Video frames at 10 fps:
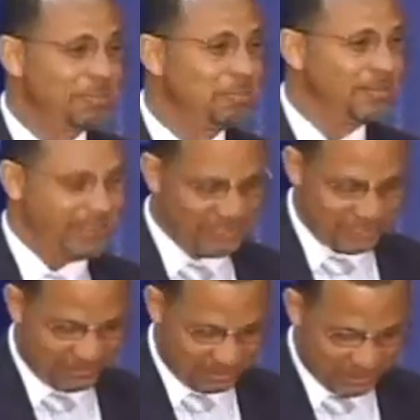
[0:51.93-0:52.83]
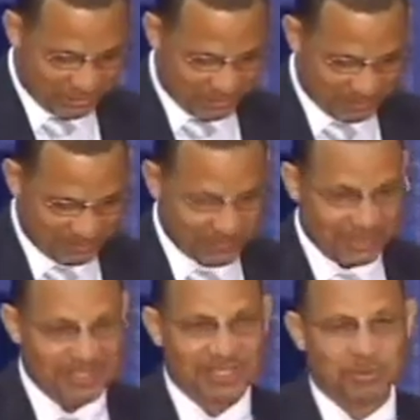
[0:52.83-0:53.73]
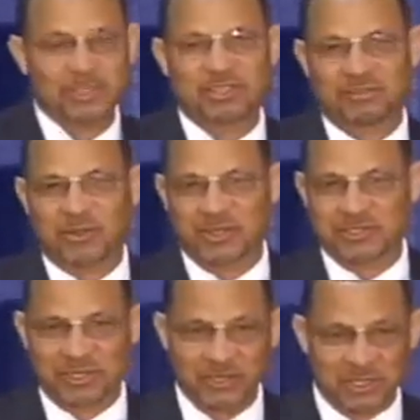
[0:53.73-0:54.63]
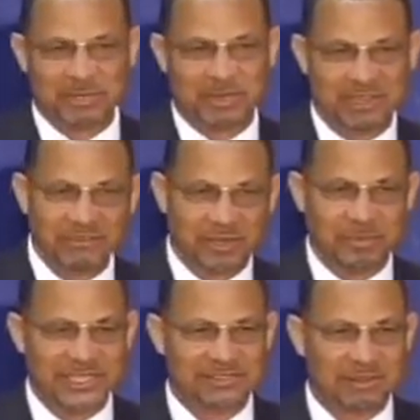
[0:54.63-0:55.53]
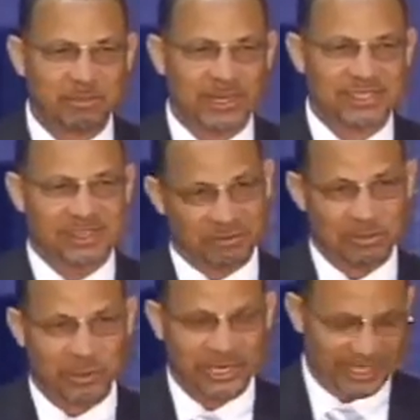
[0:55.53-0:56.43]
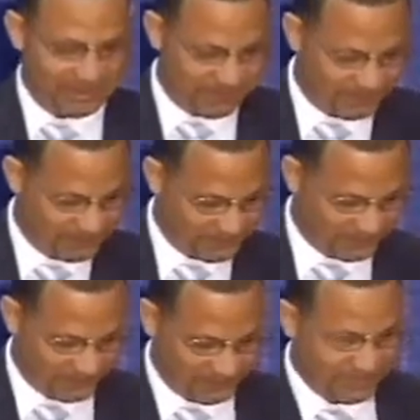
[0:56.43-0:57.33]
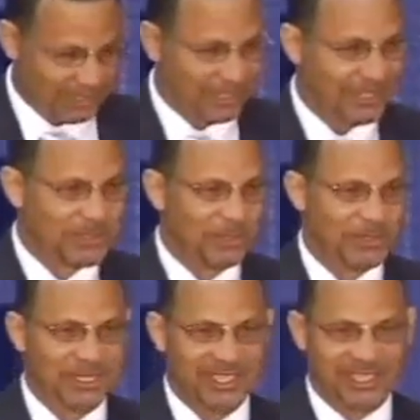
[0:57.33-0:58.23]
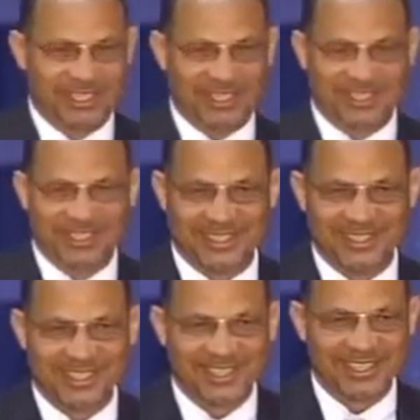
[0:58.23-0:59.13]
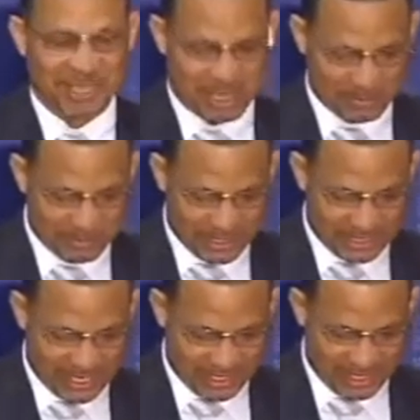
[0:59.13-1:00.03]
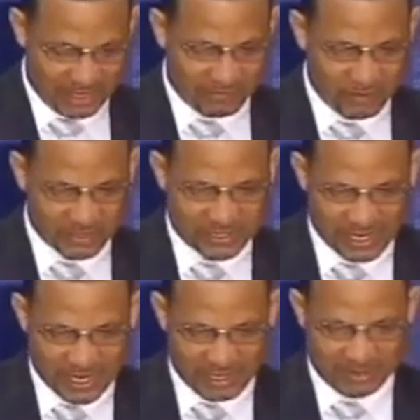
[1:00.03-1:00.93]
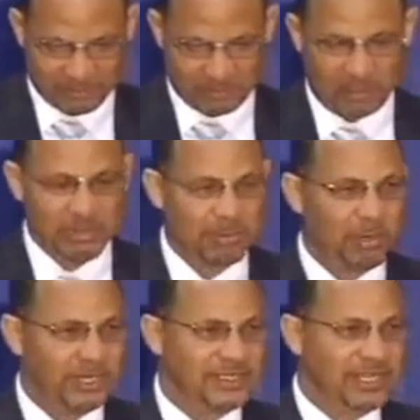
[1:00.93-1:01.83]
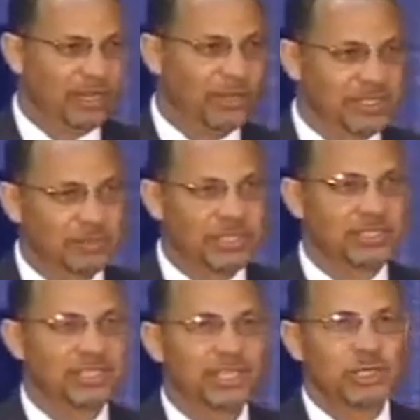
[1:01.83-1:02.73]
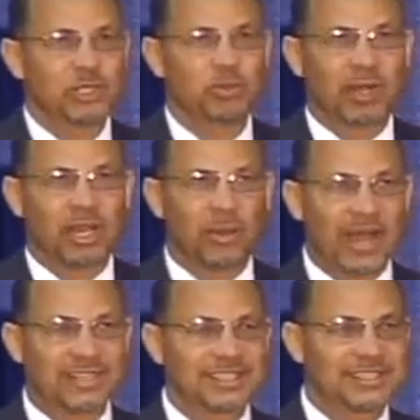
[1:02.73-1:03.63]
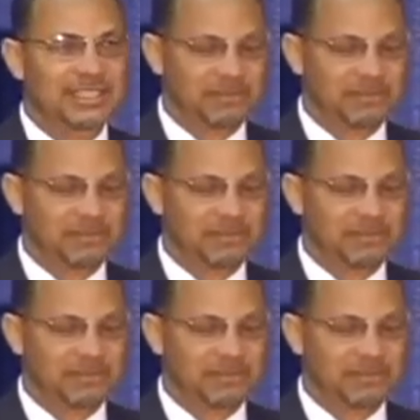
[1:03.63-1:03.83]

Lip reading: and privileged information, which of course ought not to be the front page of the press every morning. So, and of course there are public policy laws which do allow access to